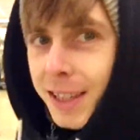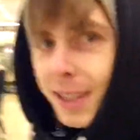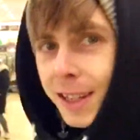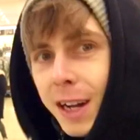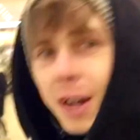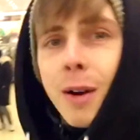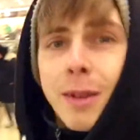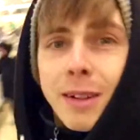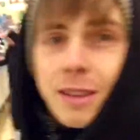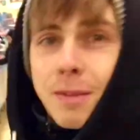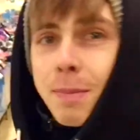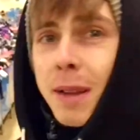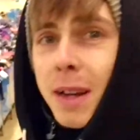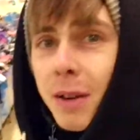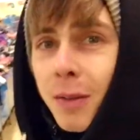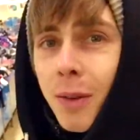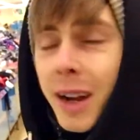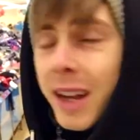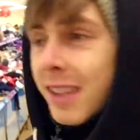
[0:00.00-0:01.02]
you know, it's
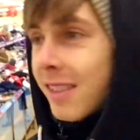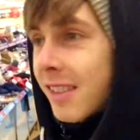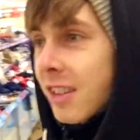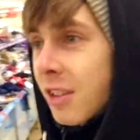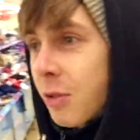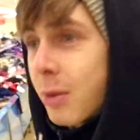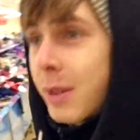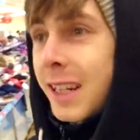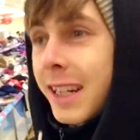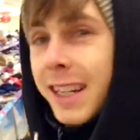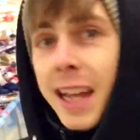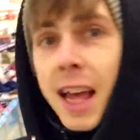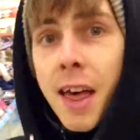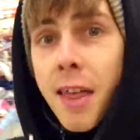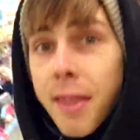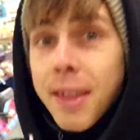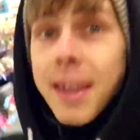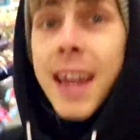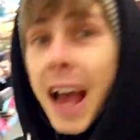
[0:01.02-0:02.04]
been a while since we did
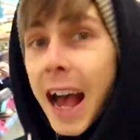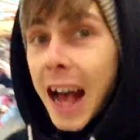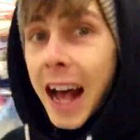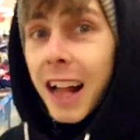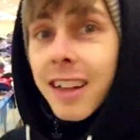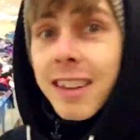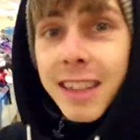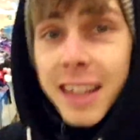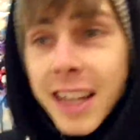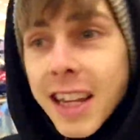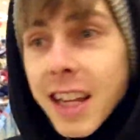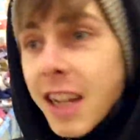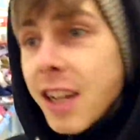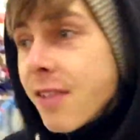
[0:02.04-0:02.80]
the Aldi